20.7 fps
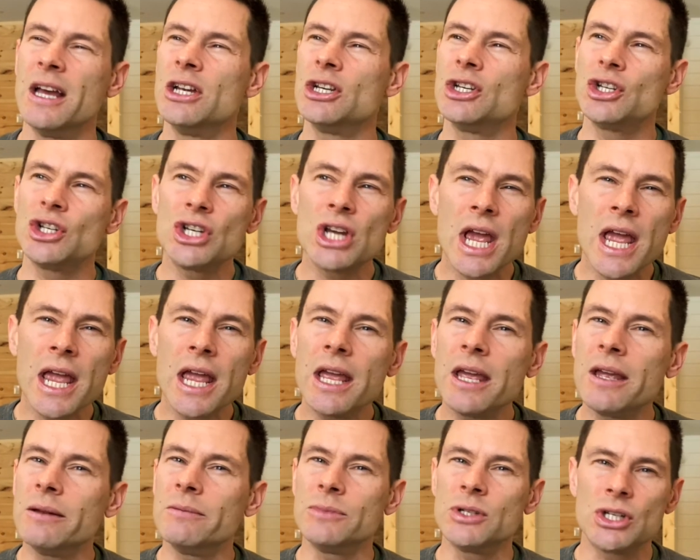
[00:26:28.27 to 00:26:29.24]

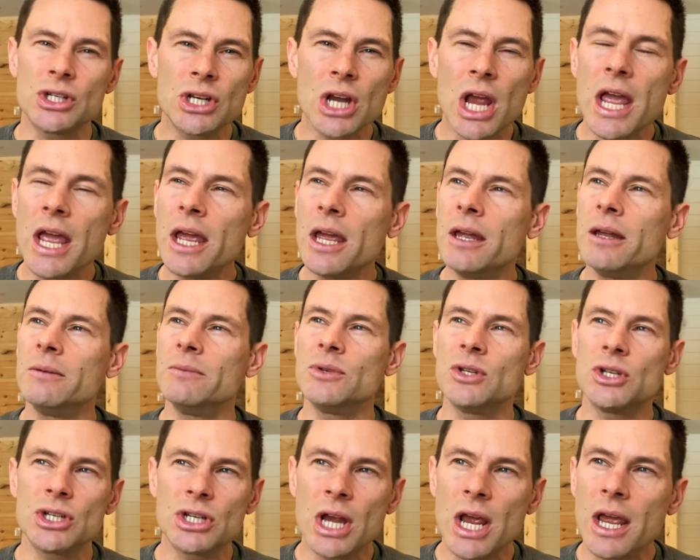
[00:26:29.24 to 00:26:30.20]
shame, shame,
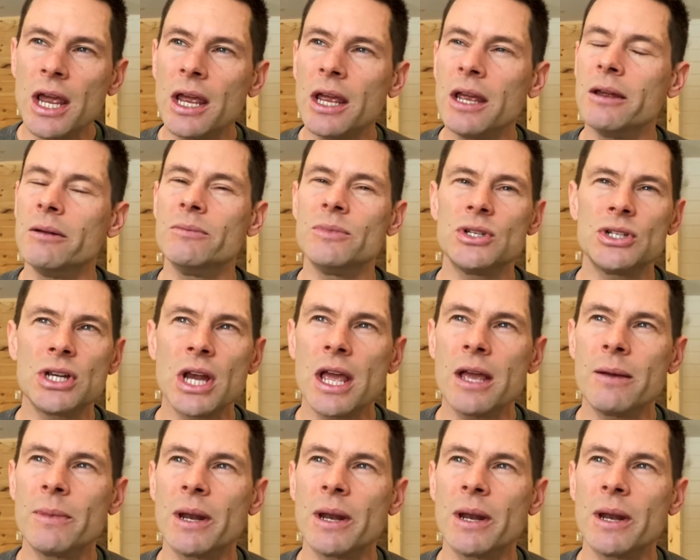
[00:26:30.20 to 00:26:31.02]
shame, shame.